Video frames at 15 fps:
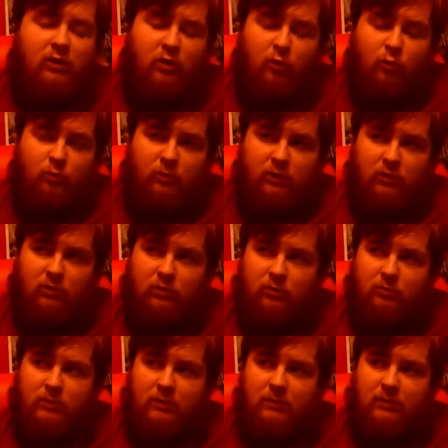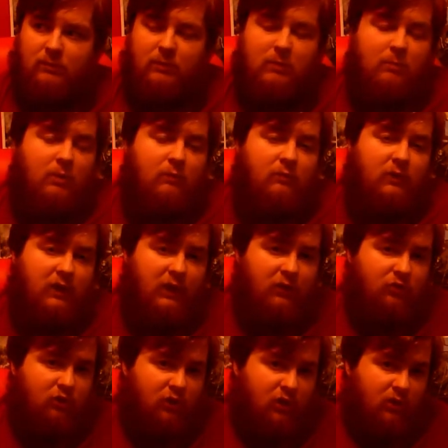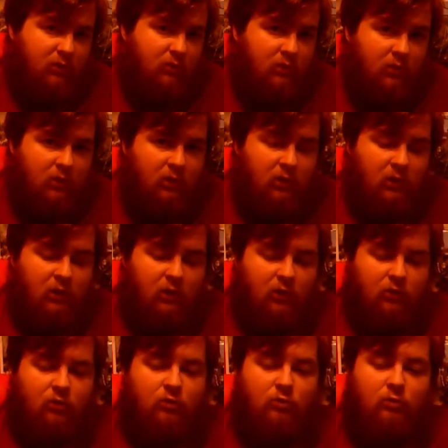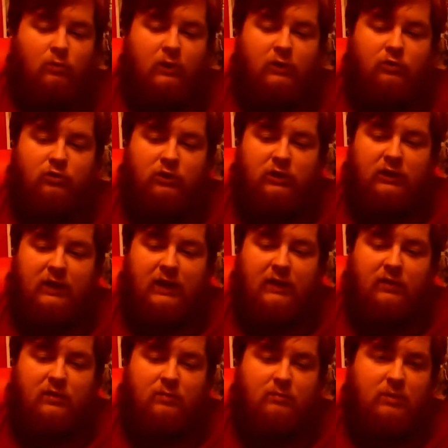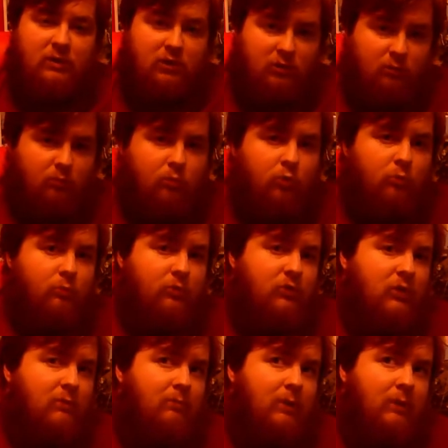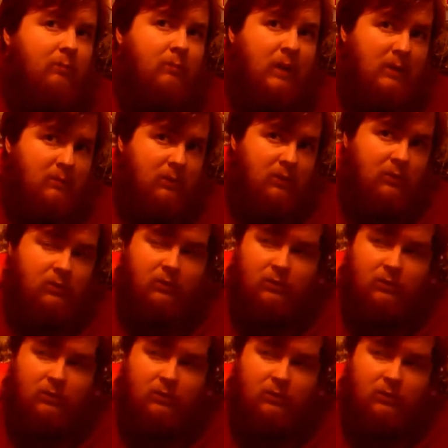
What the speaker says: hoping, maybe on my birthday next year, to actually get the Midland Pullman set by Batman.